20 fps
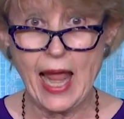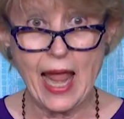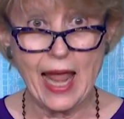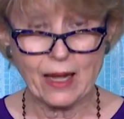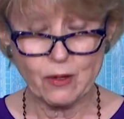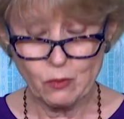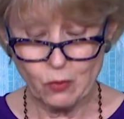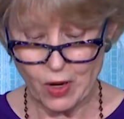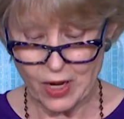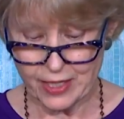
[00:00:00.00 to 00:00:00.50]

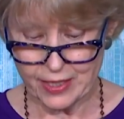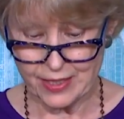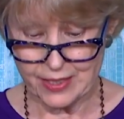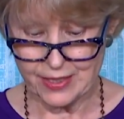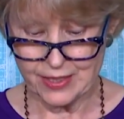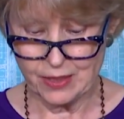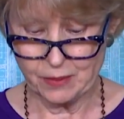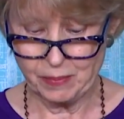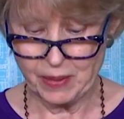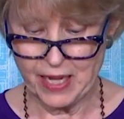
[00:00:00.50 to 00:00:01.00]
and what
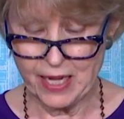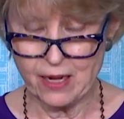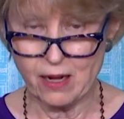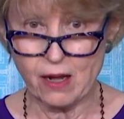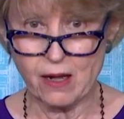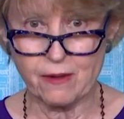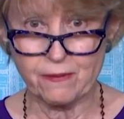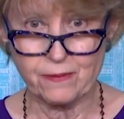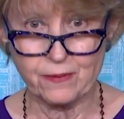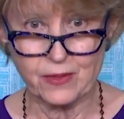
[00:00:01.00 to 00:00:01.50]
is the
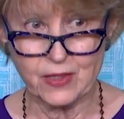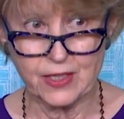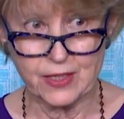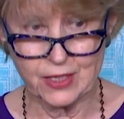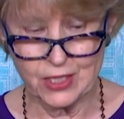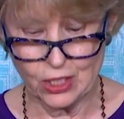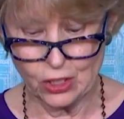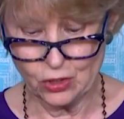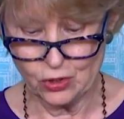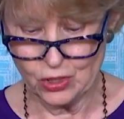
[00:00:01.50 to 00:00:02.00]
payoff for
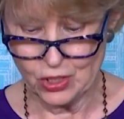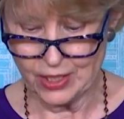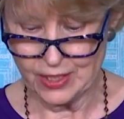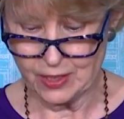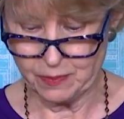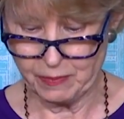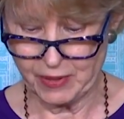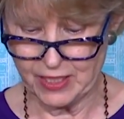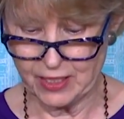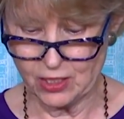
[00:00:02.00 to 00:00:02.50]
this huge
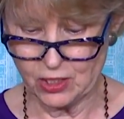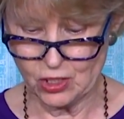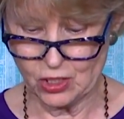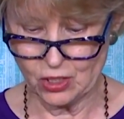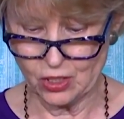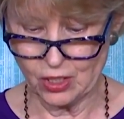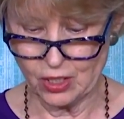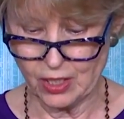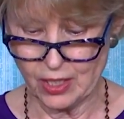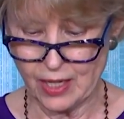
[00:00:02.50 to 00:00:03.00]

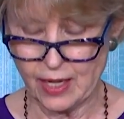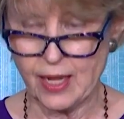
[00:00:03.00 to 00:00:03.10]
expenditure?